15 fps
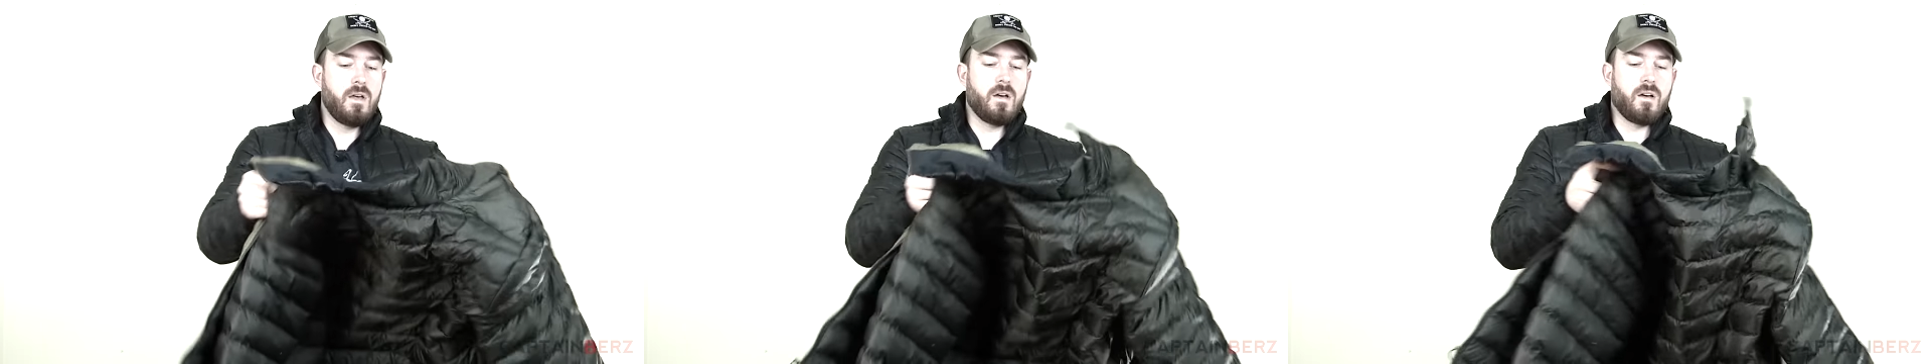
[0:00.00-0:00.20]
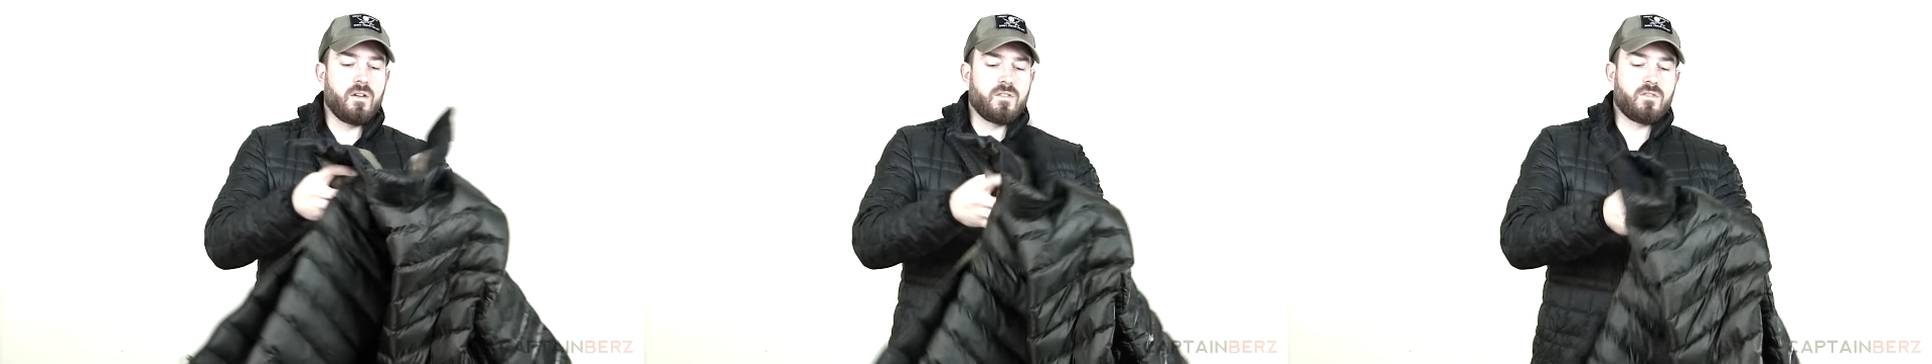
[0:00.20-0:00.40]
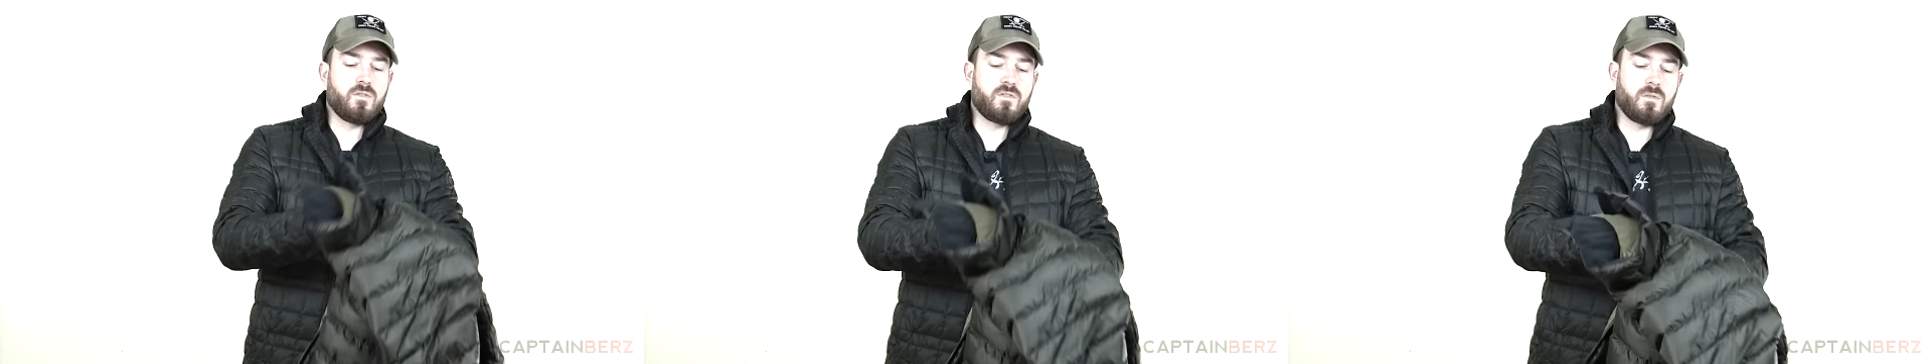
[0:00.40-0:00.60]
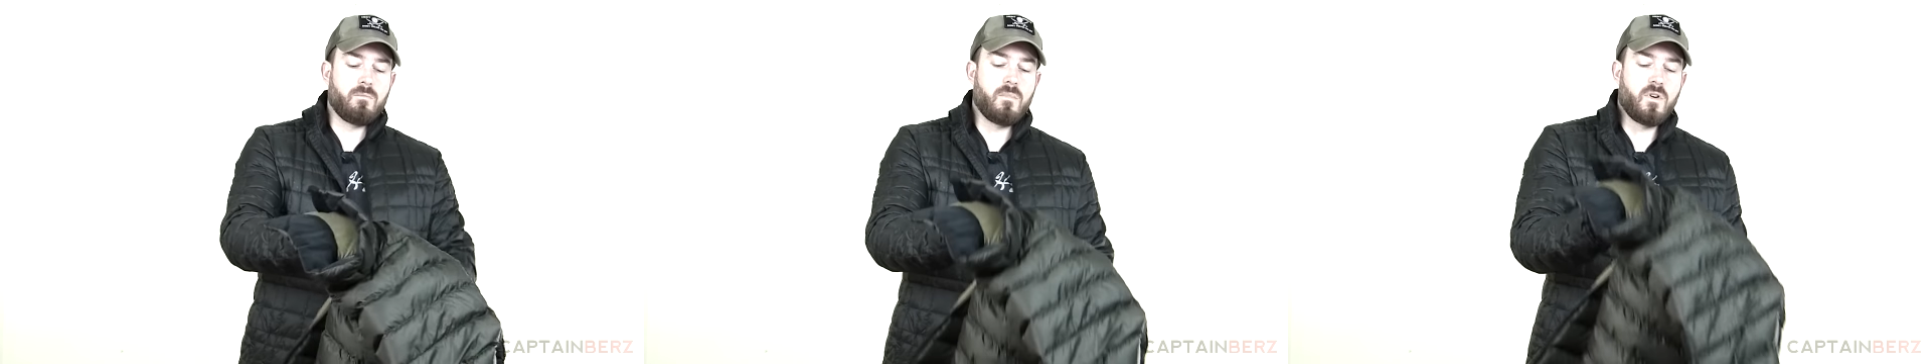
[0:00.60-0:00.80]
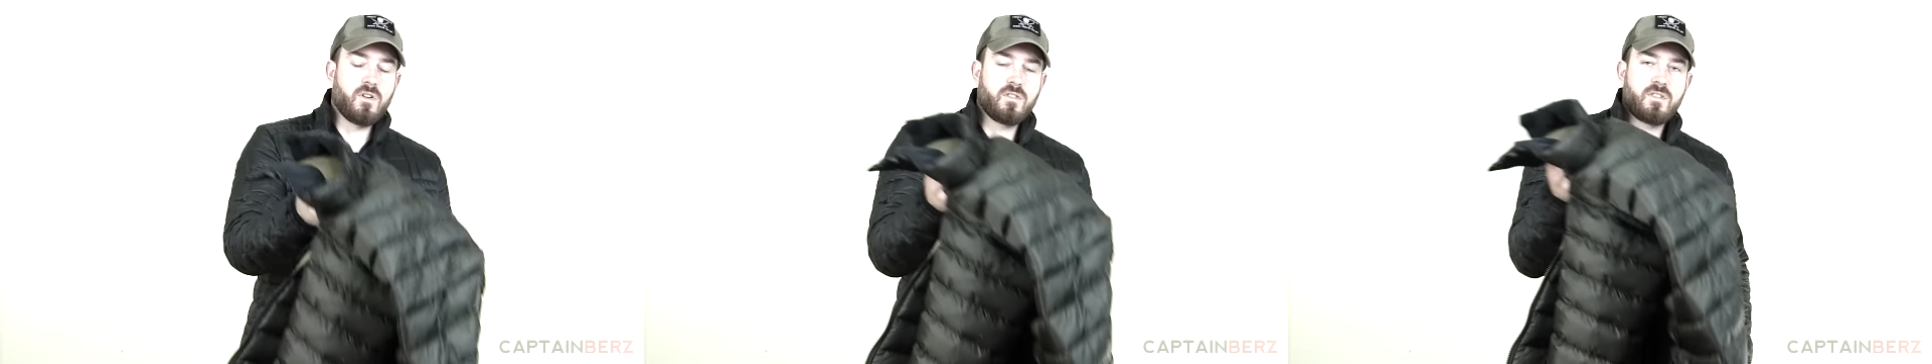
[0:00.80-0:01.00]
Uh, so it's a
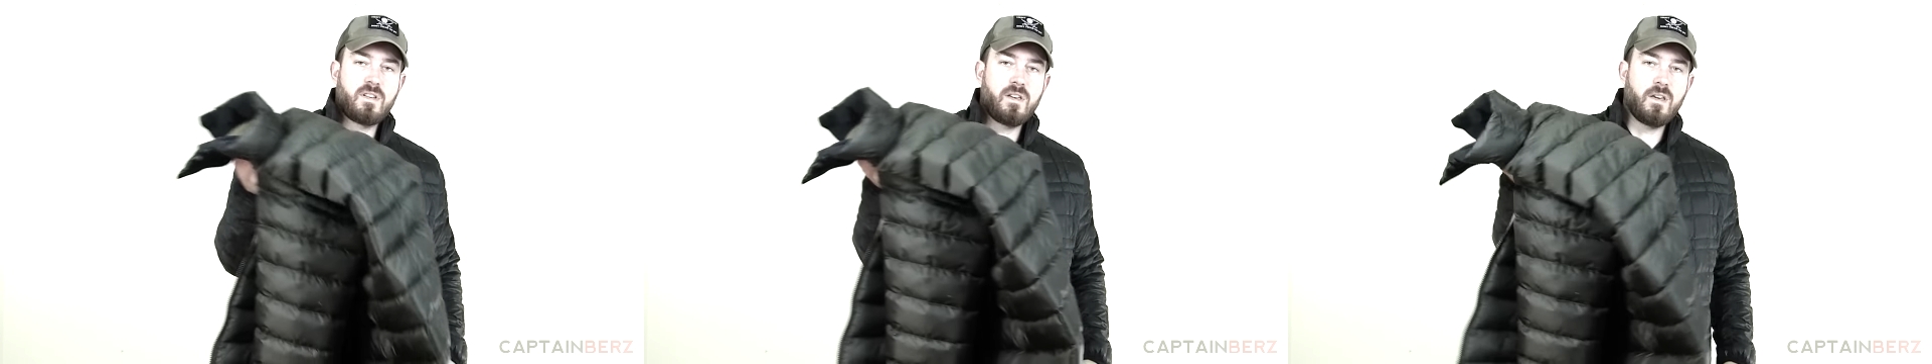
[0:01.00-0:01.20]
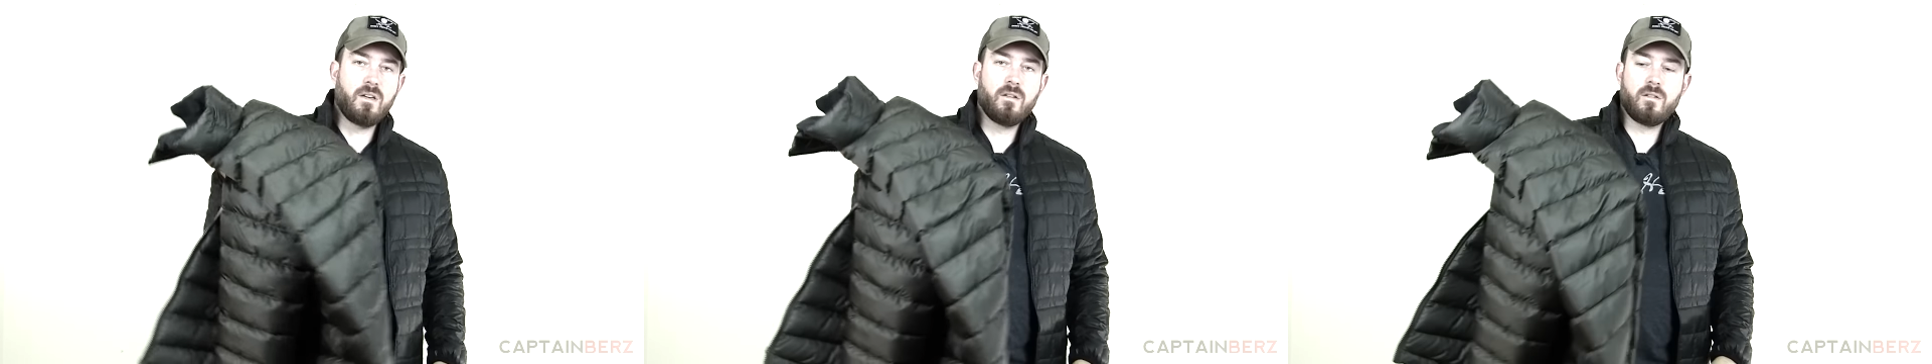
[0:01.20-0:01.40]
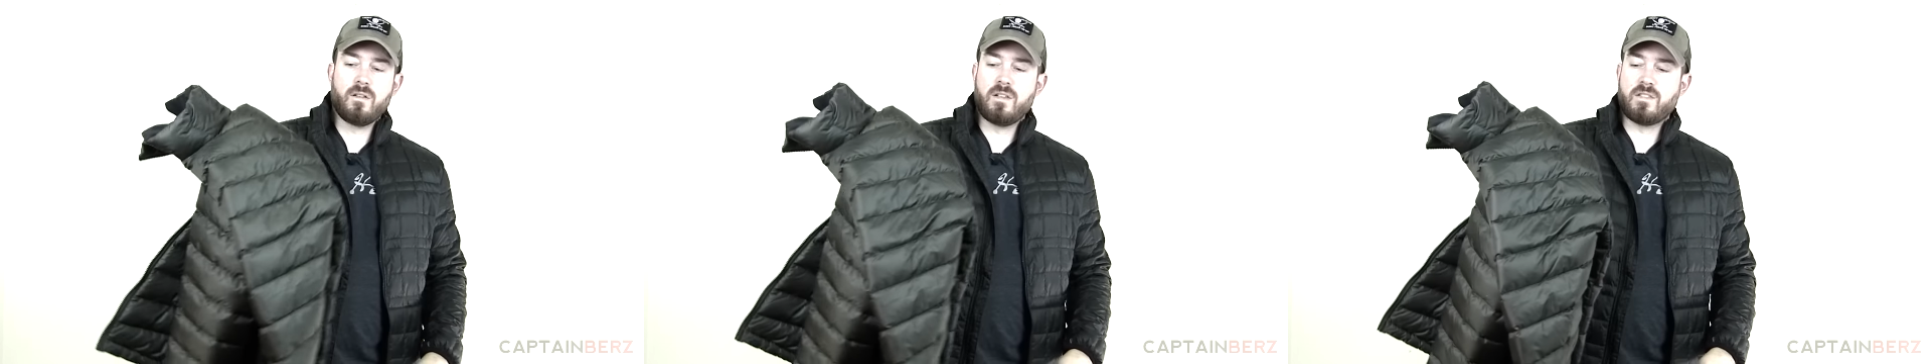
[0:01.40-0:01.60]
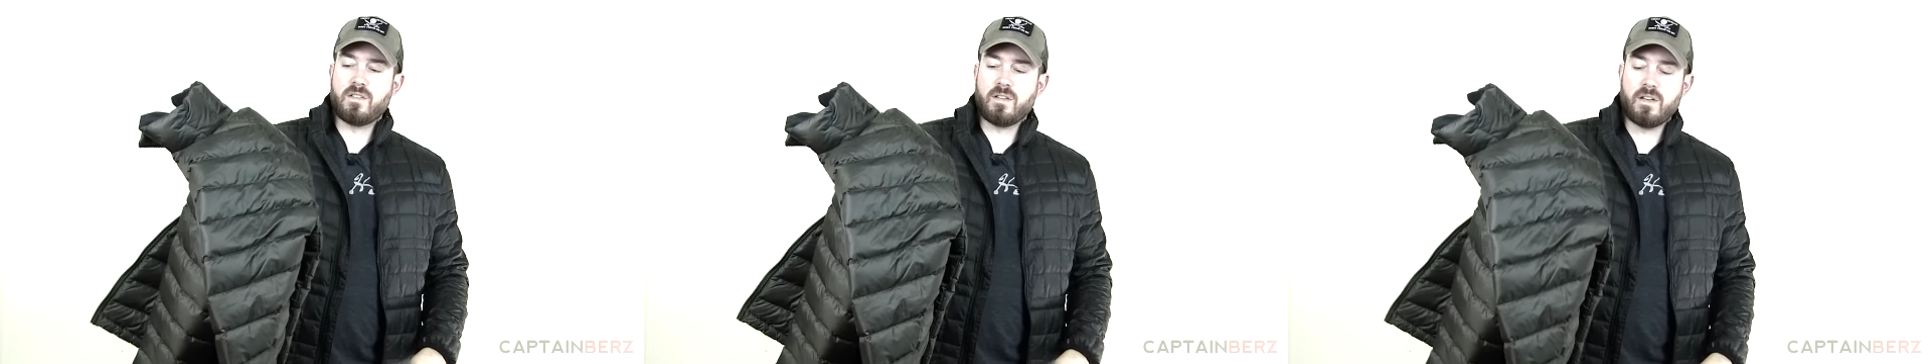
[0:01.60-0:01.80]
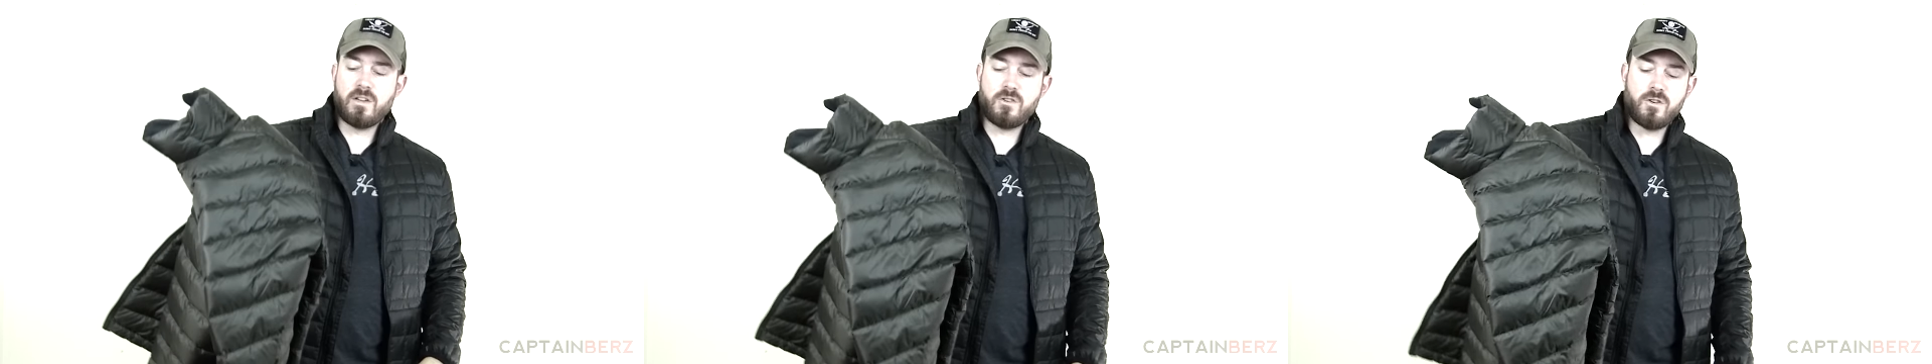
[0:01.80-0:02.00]
multi
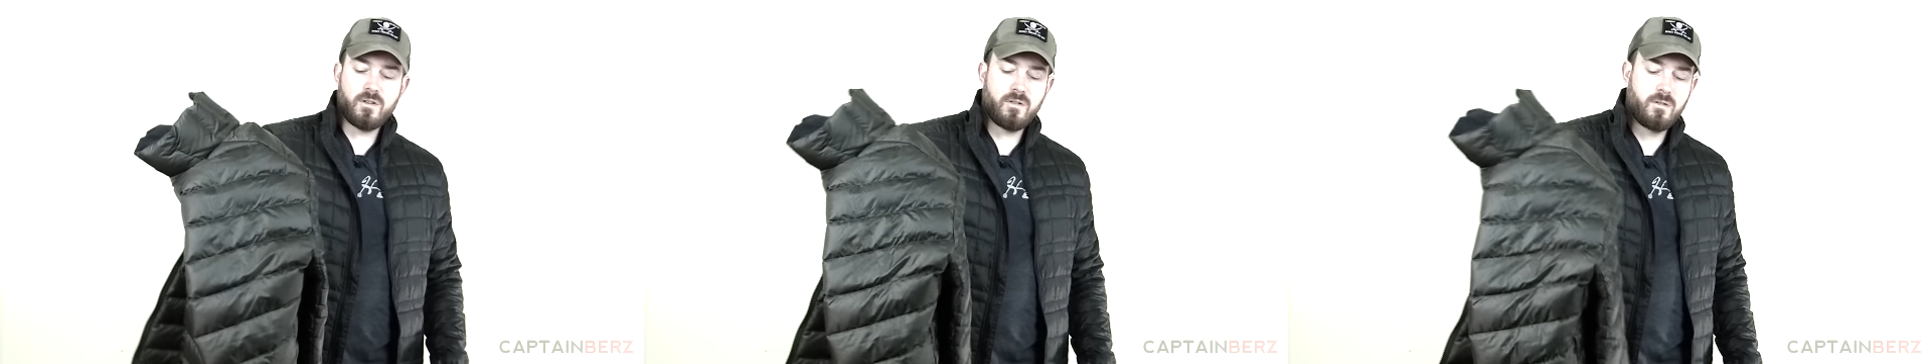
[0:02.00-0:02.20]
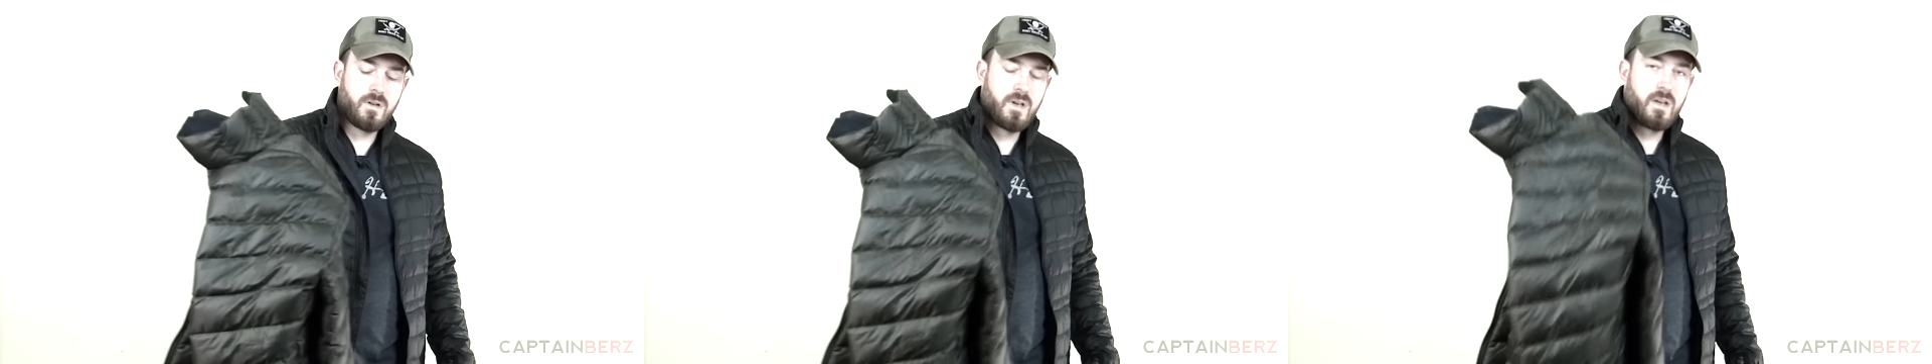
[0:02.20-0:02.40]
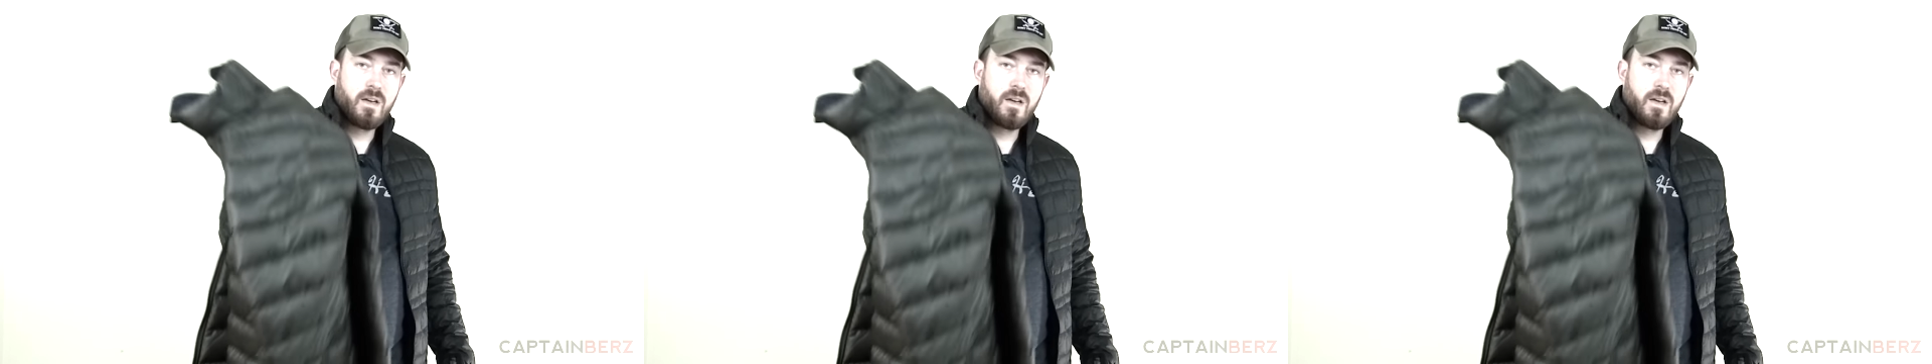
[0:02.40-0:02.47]
insulation,